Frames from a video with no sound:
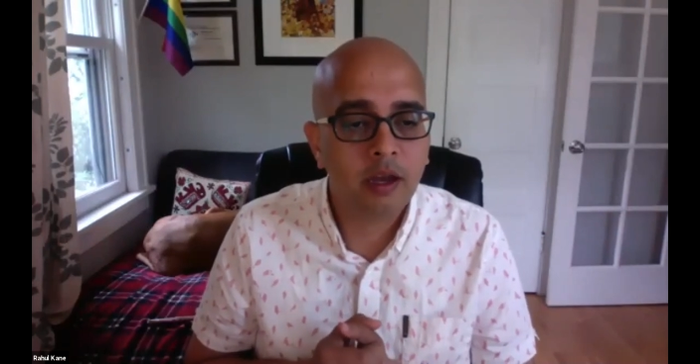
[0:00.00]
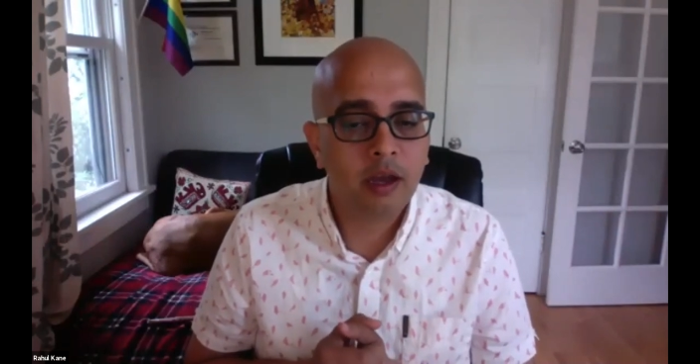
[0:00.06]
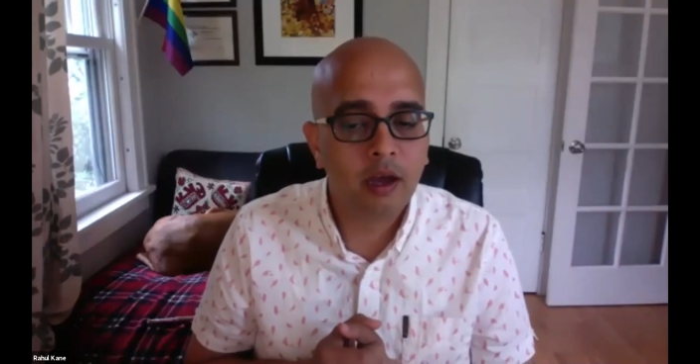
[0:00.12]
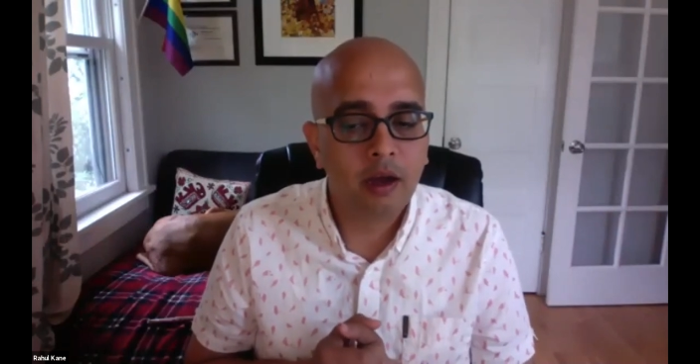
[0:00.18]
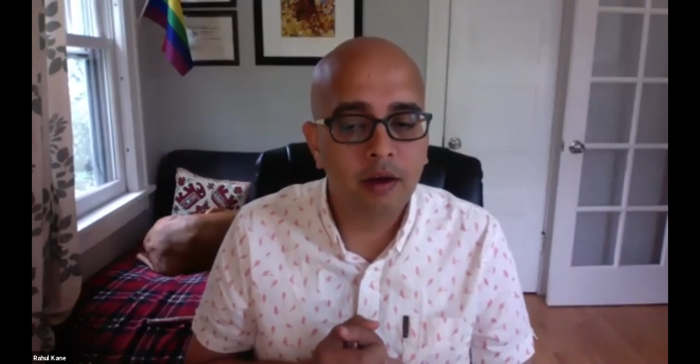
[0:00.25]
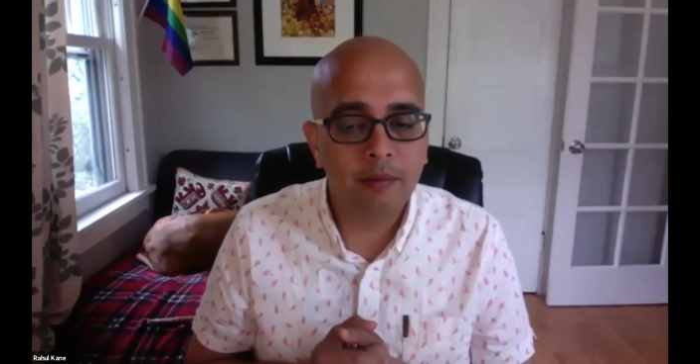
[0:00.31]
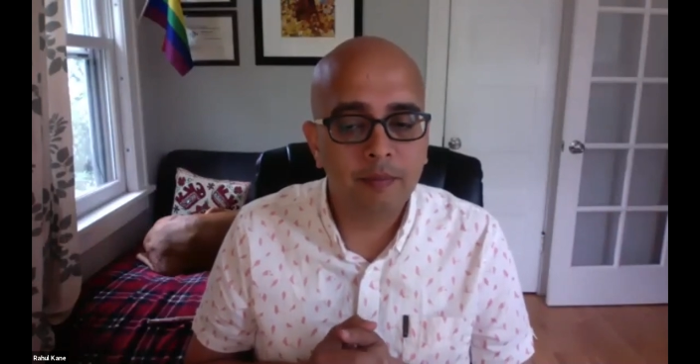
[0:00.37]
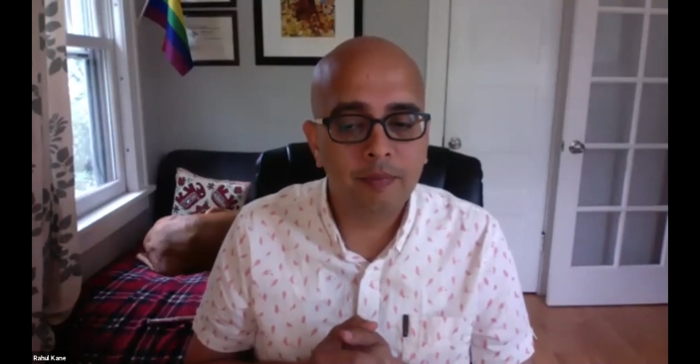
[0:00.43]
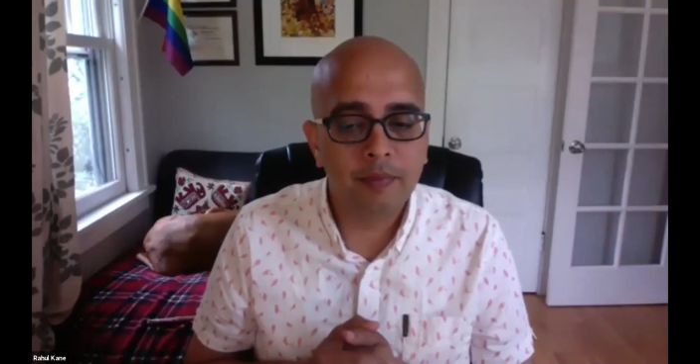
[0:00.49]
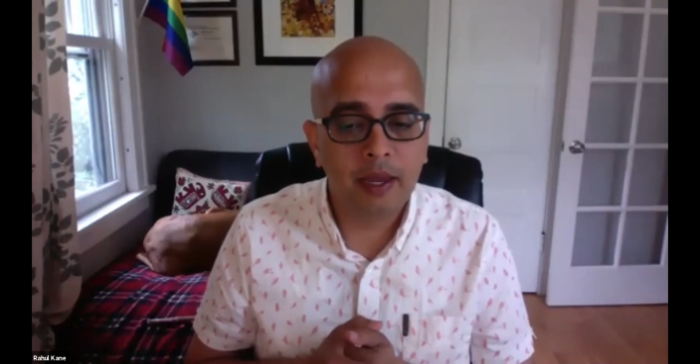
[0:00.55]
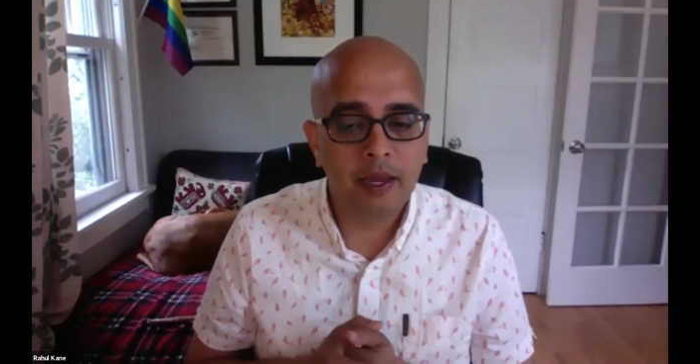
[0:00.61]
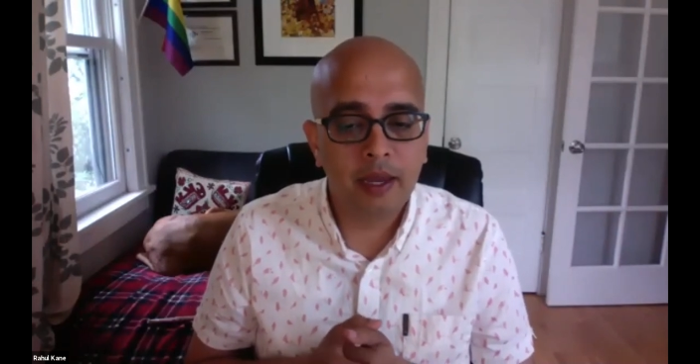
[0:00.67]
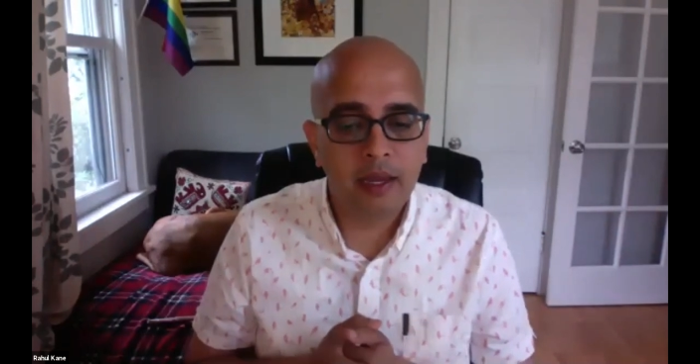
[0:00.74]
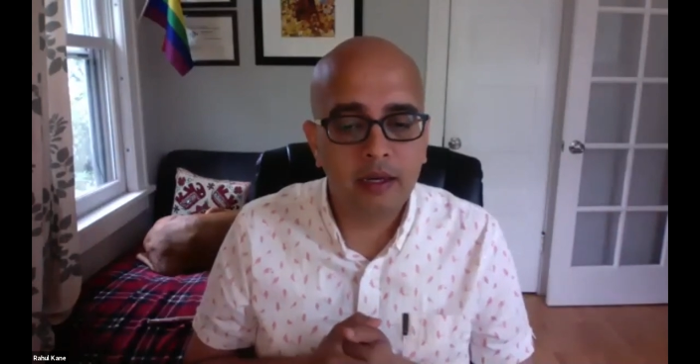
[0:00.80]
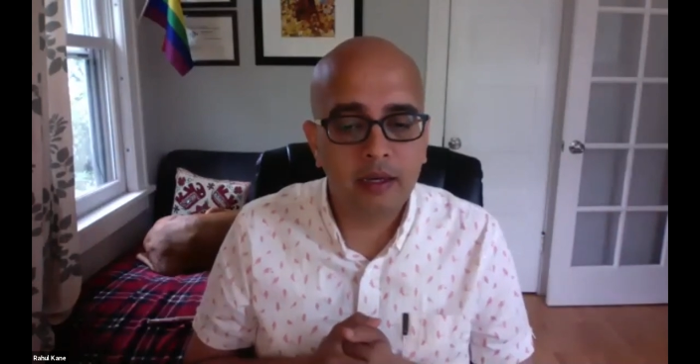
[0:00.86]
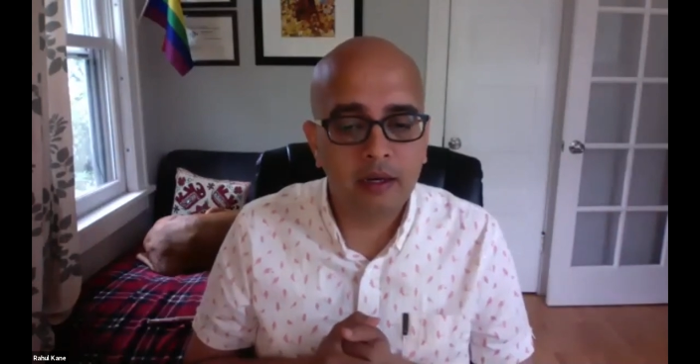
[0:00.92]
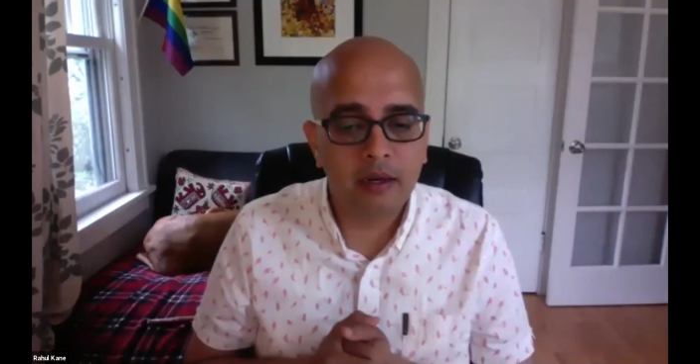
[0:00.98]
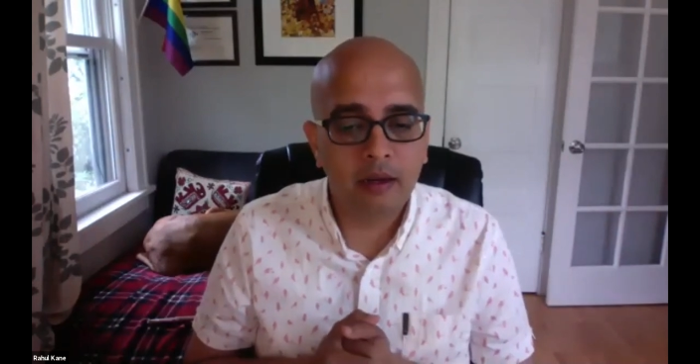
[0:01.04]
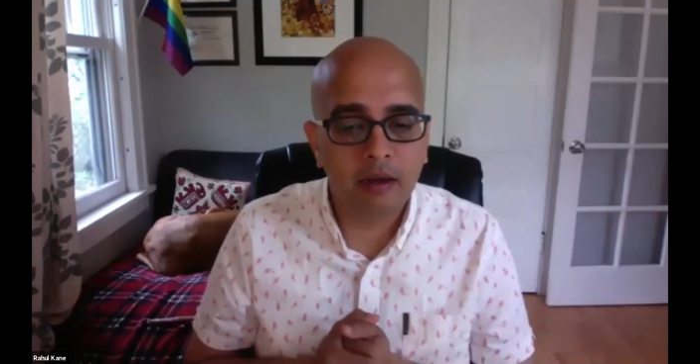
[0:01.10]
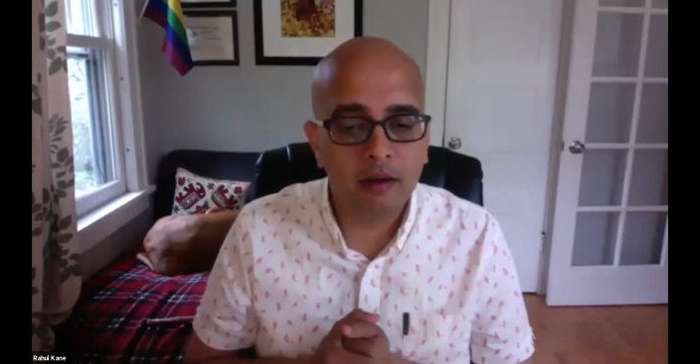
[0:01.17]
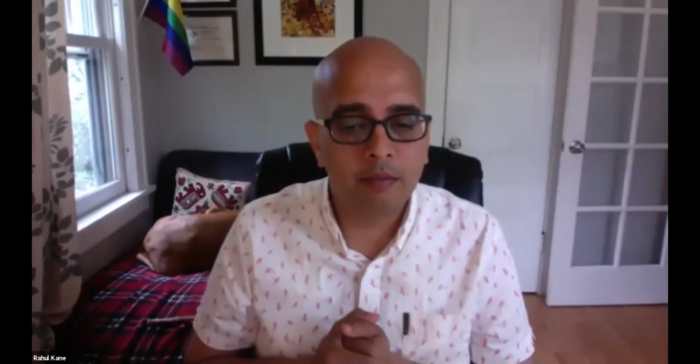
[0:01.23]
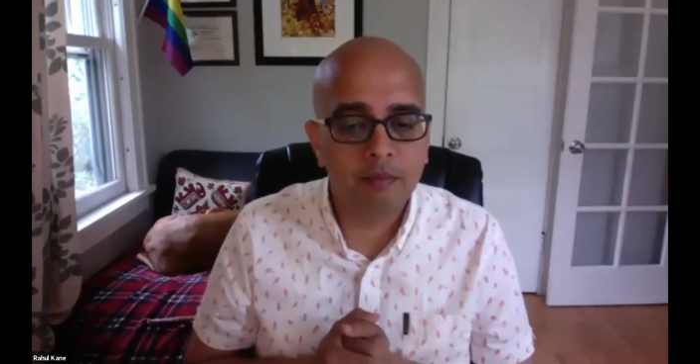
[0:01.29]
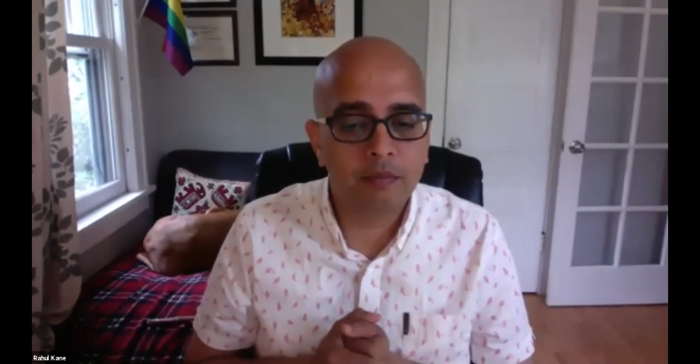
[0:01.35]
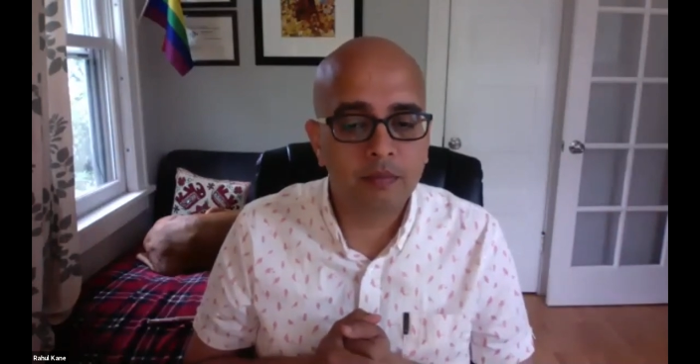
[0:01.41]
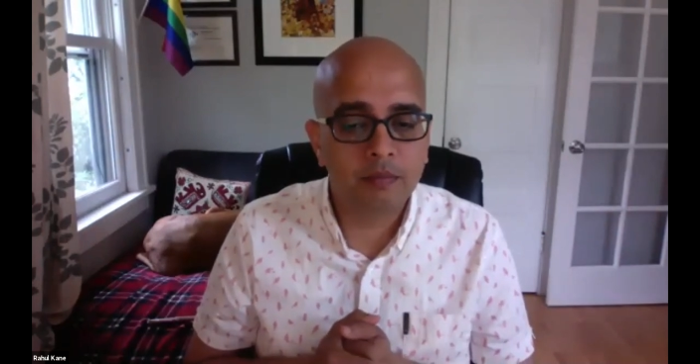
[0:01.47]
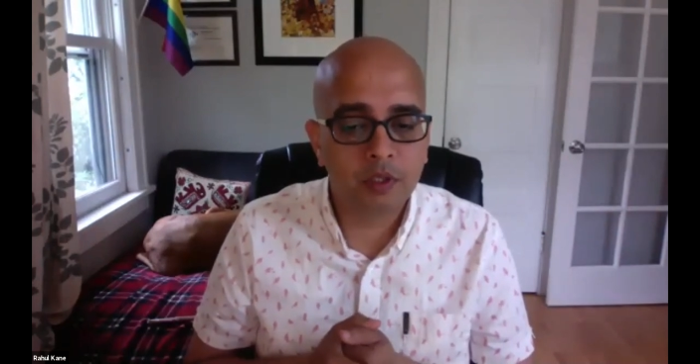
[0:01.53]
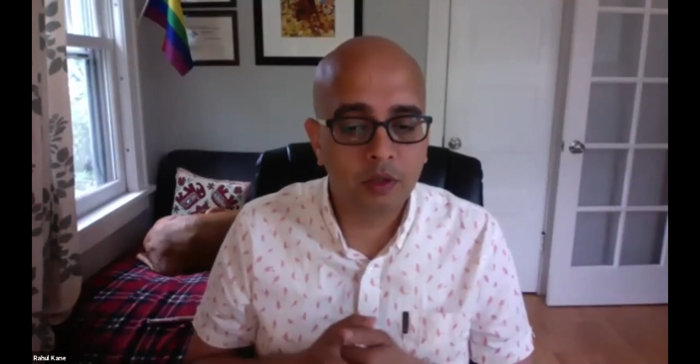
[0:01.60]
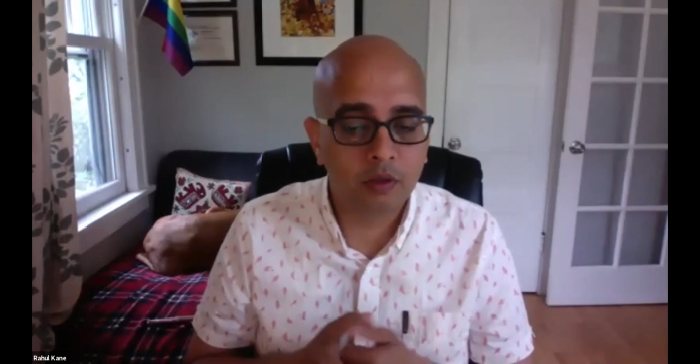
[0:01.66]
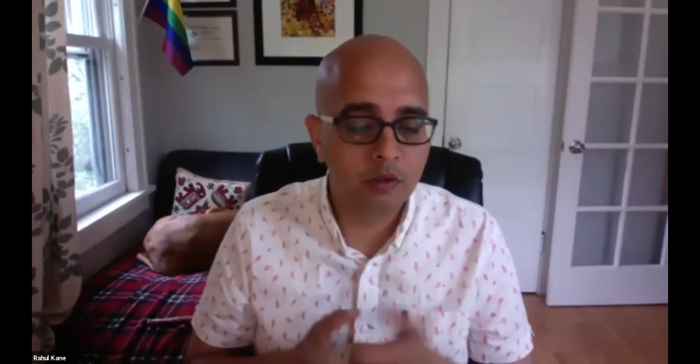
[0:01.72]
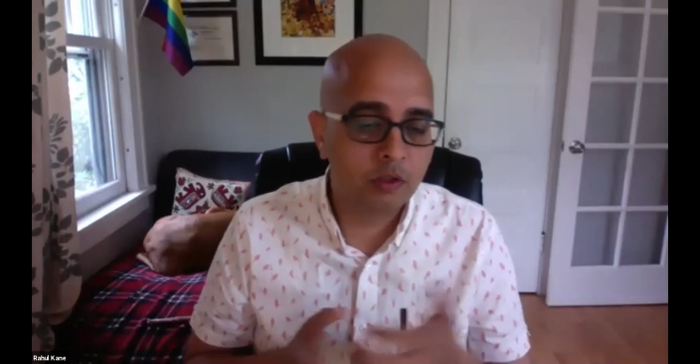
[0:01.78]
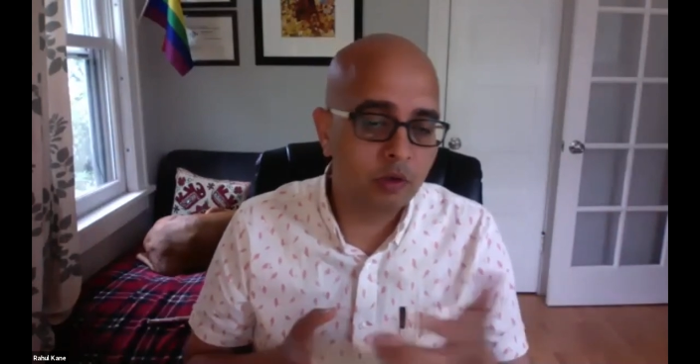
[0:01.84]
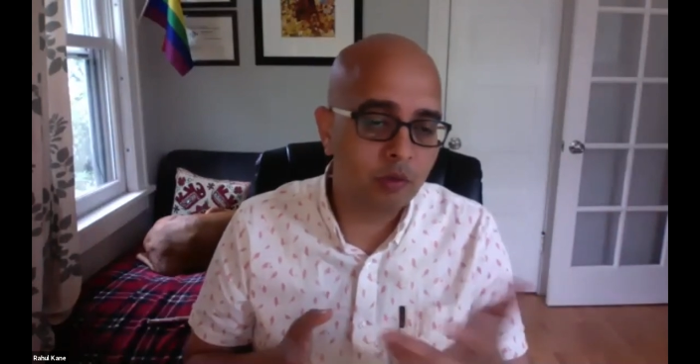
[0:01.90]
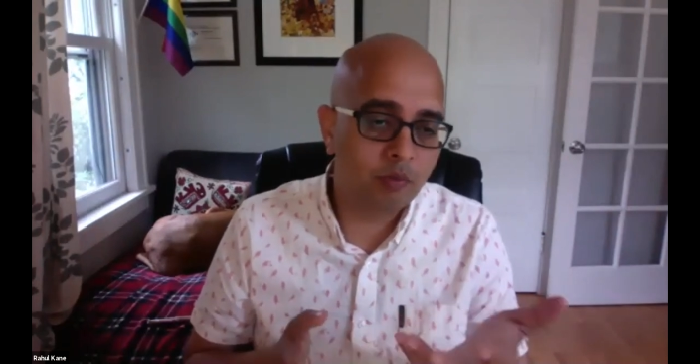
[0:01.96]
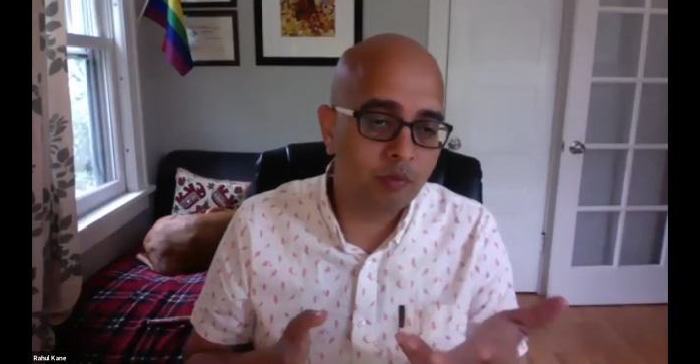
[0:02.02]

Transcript: So